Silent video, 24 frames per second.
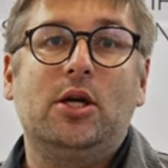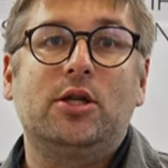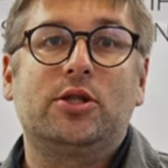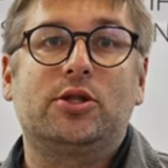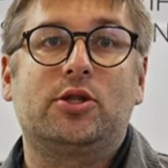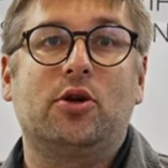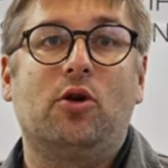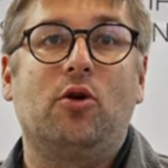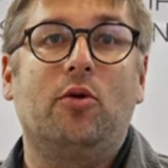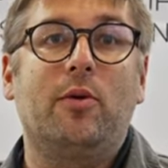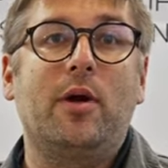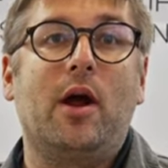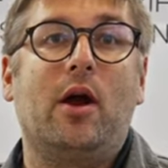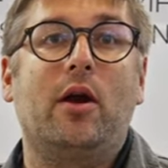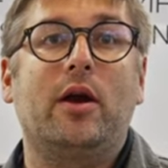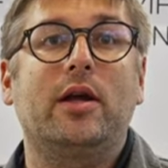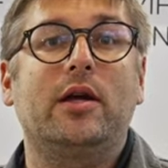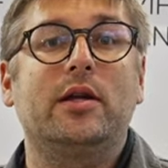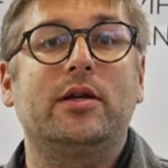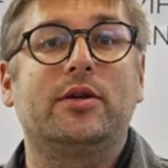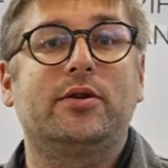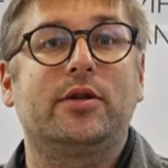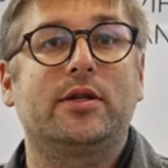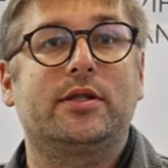So we
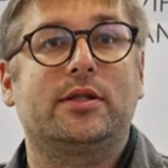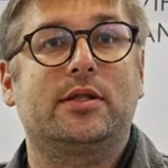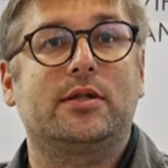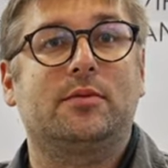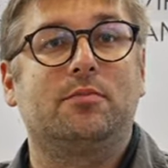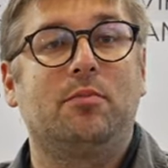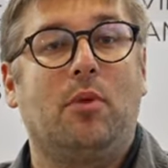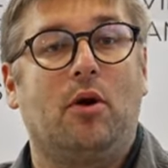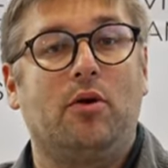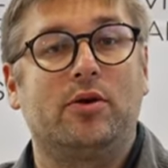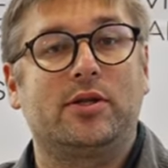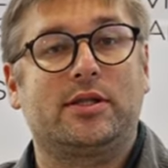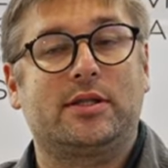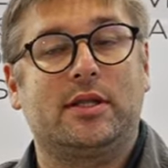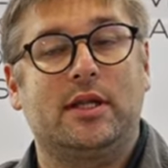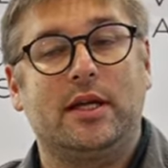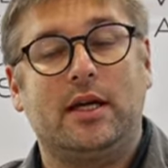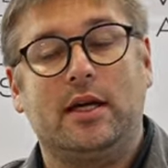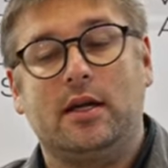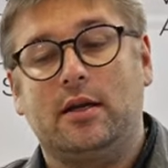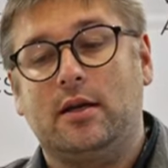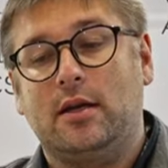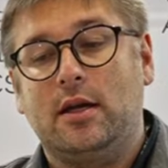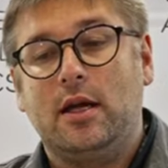are interested
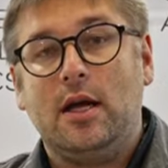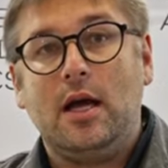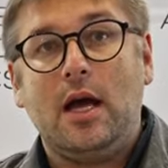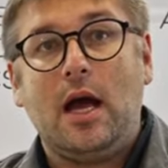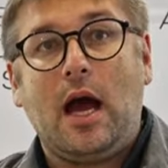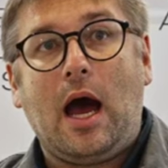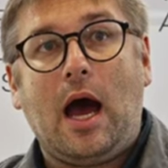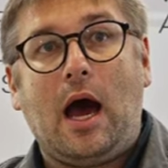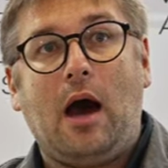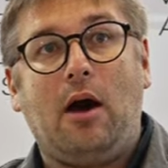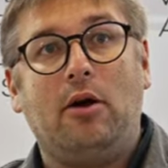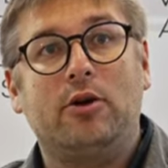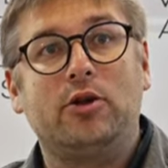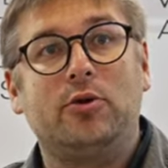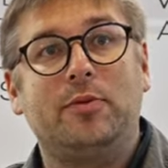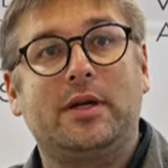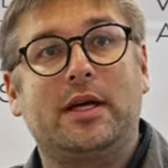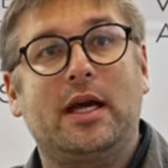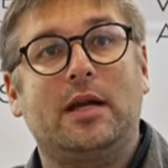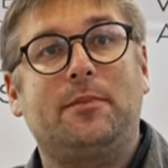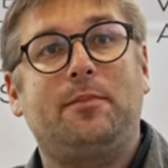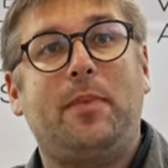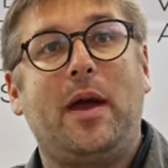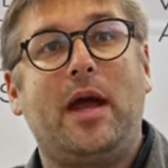mostly in how do we
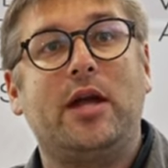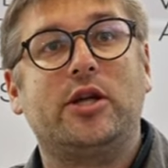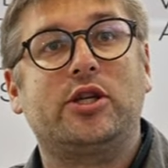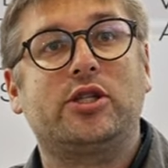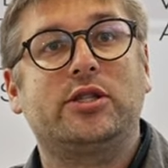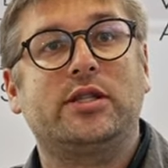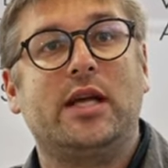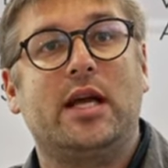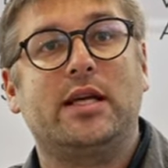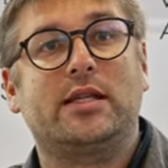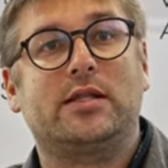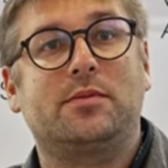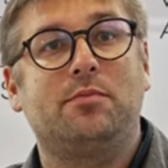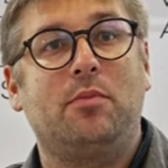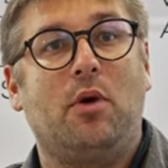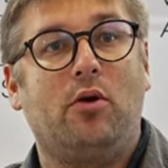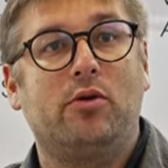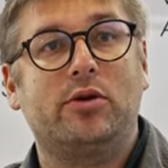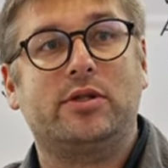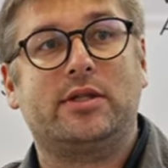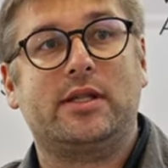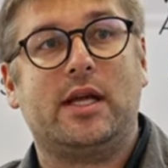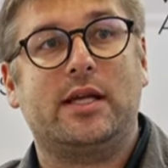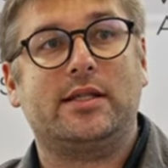get patients as
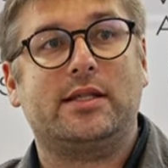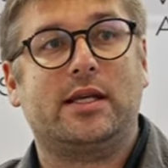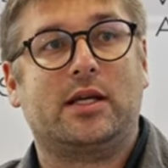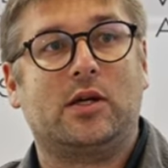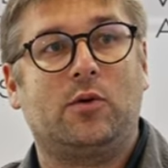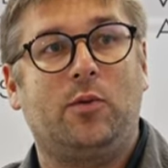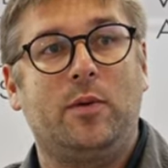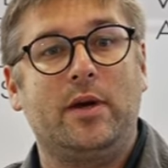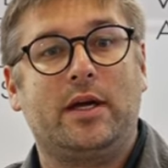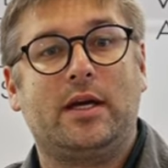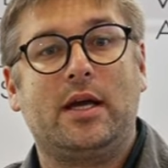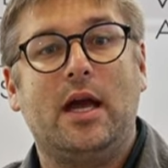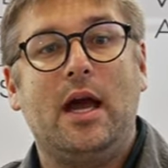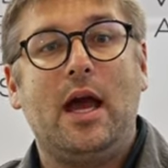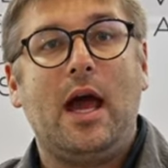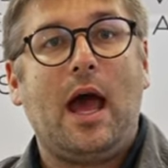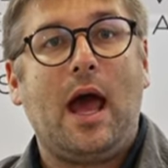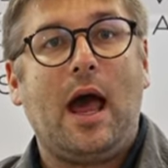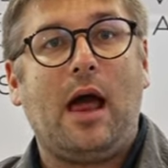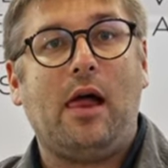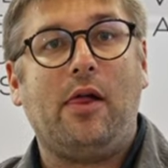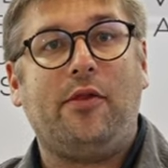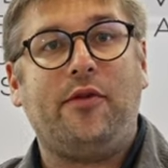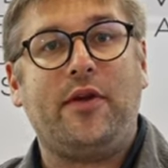most as a quick,
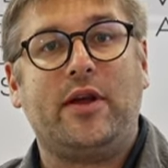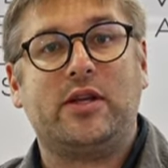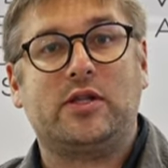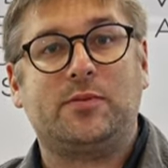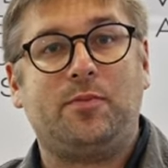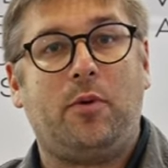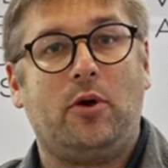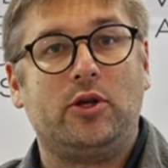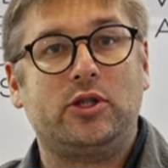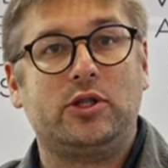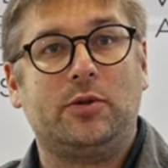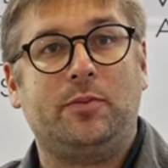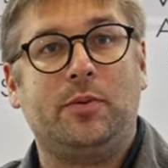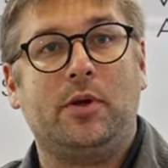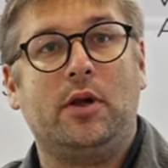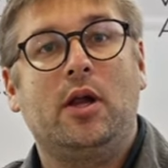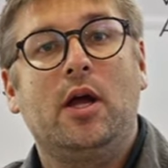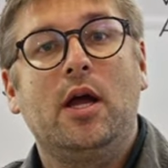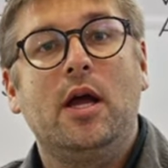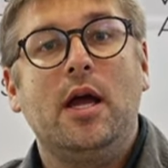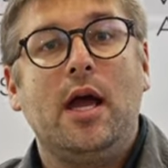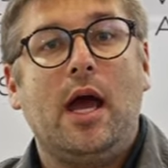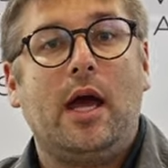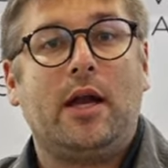healthy as
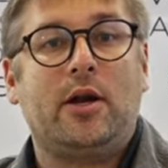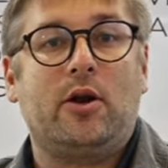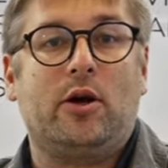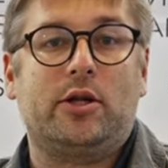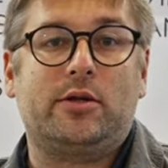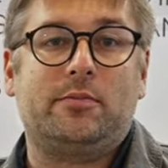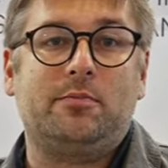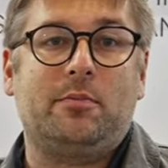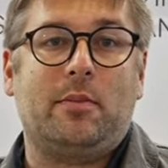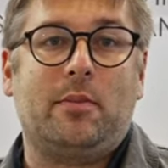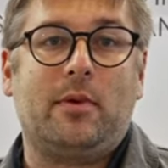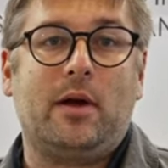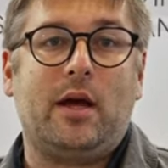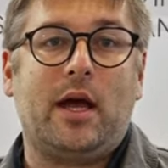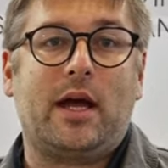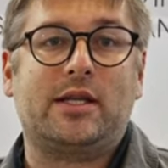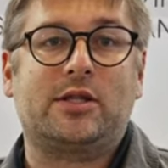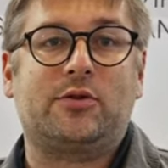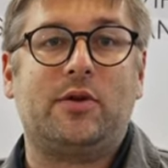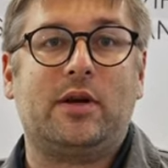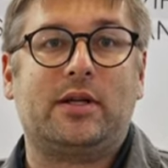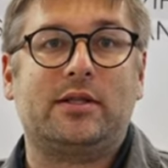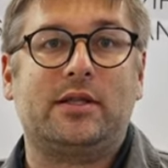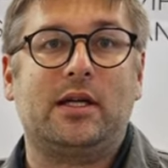possible and not
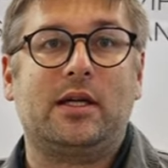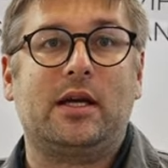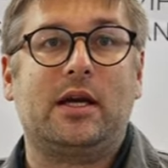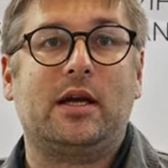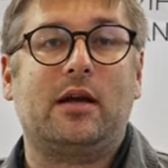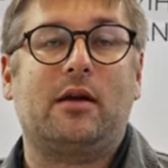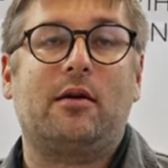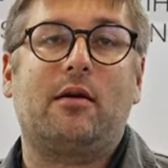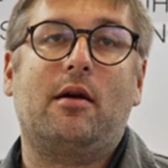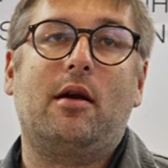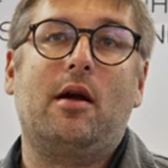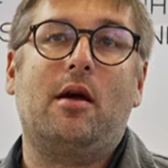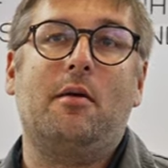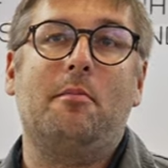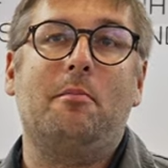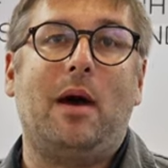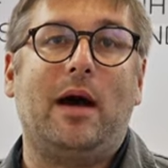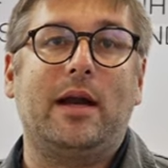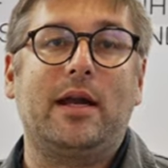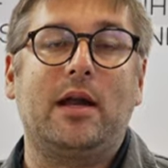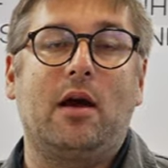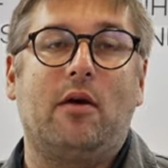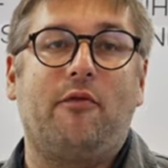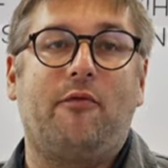extracting
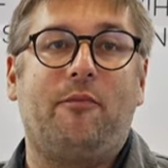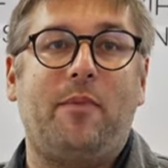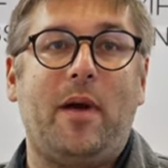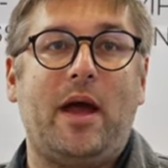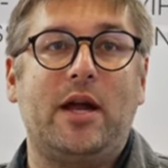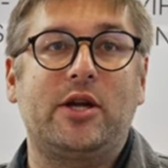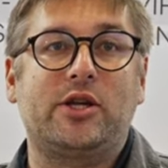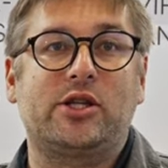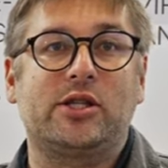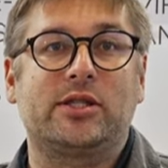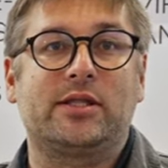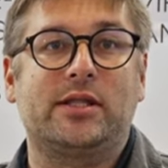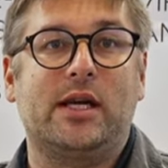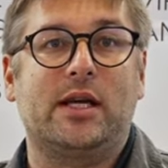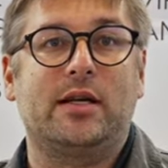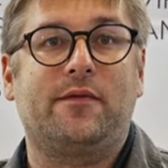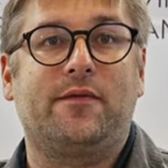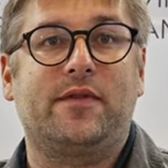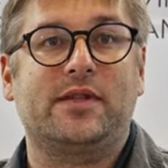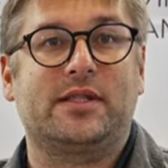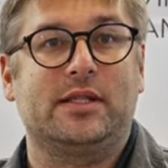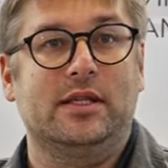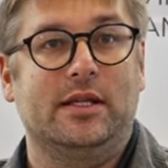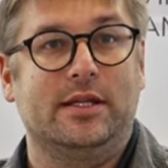money of patients and
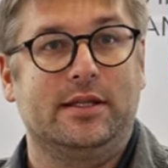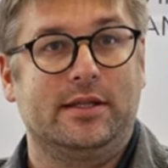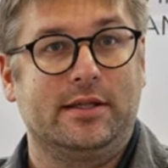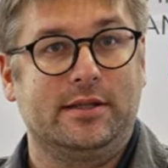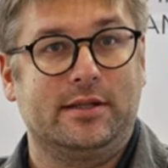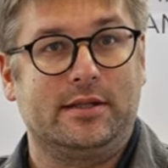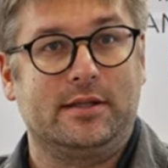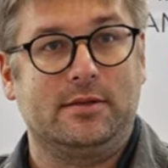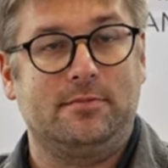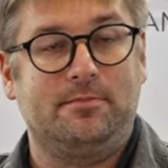facilities.